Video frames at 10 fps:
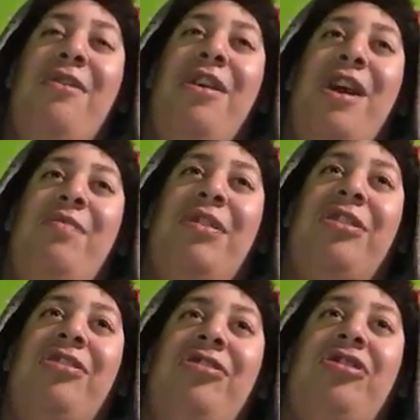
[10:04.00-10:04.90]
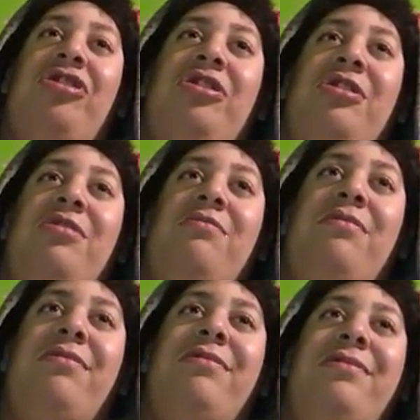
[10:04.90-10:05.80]
when I went to the
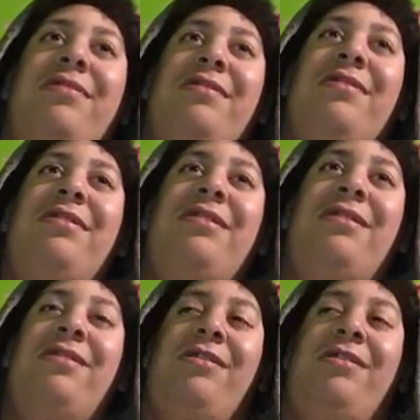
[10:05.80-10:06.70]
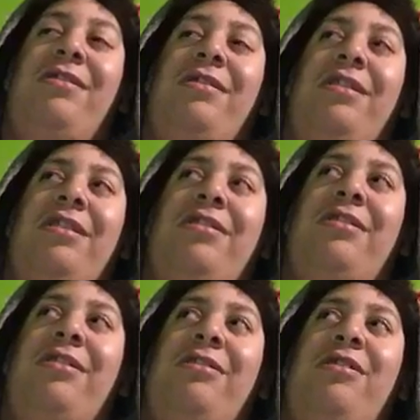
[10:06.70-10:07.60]
gym. Literally, I
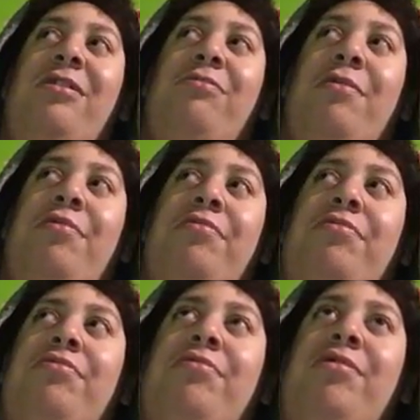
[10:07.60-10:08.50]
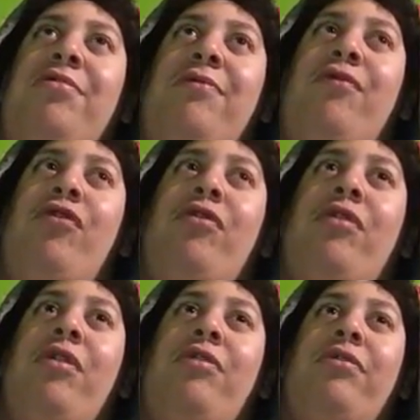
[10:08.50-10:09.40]
saw like maybe 3 or 4
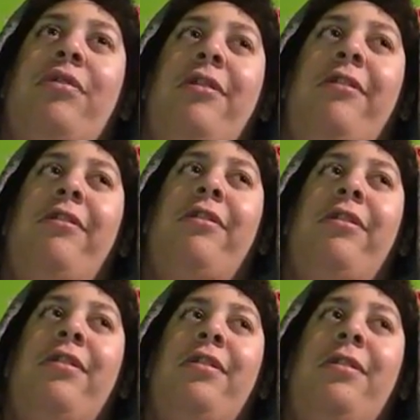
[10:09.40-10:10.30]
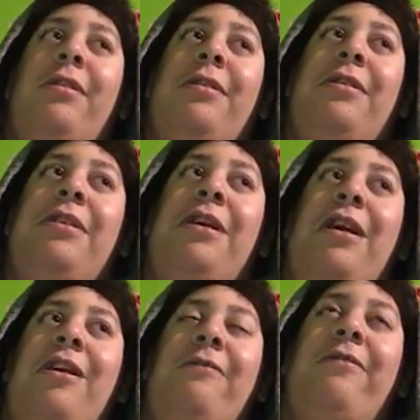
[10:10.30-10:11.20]
girls there.
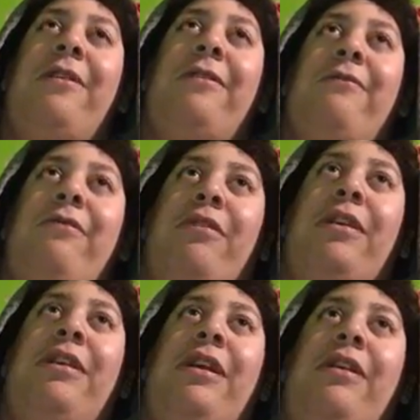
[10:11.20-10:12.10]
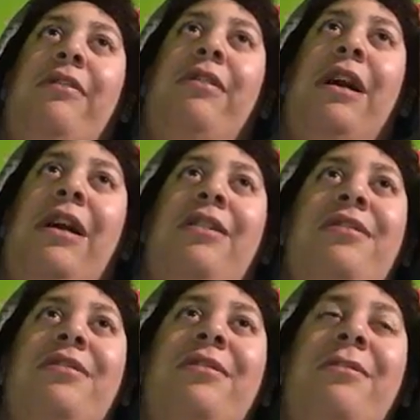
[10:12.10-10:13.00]
And I was like working out at
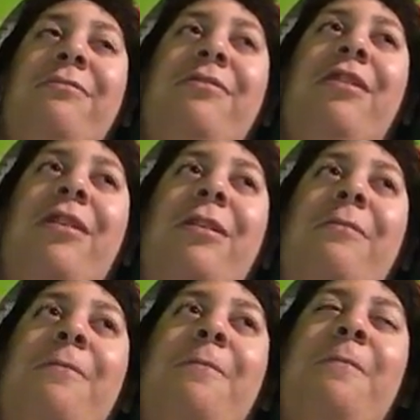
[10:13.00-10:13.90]
the same time,